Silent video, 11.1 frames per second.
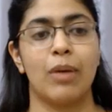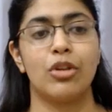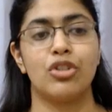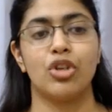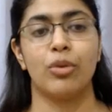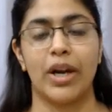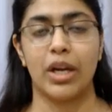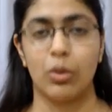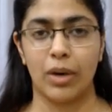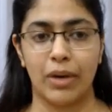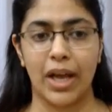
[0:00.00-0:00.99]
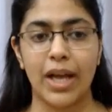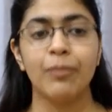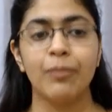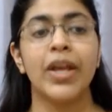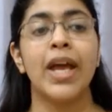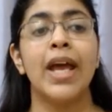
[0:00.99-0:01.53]
double jeopardy will apply.
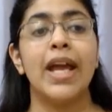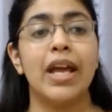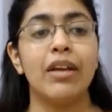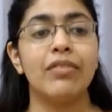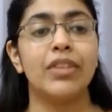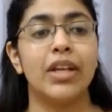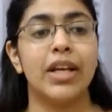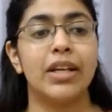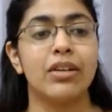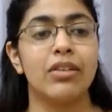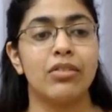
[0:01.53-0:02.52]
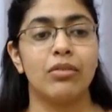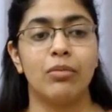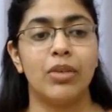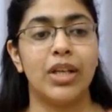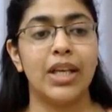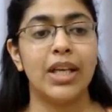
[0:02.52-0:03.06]
If it is
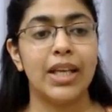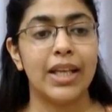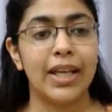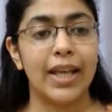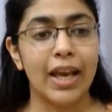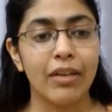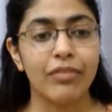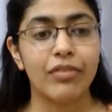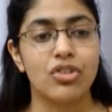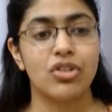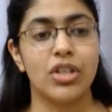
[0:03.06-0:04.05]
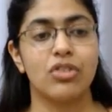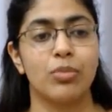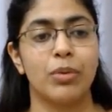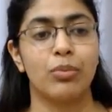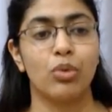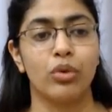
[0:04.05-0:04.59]
DEF which needs to
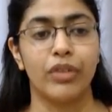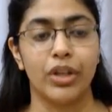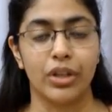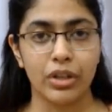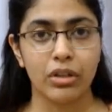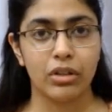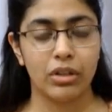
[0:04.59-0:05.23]
be proved here,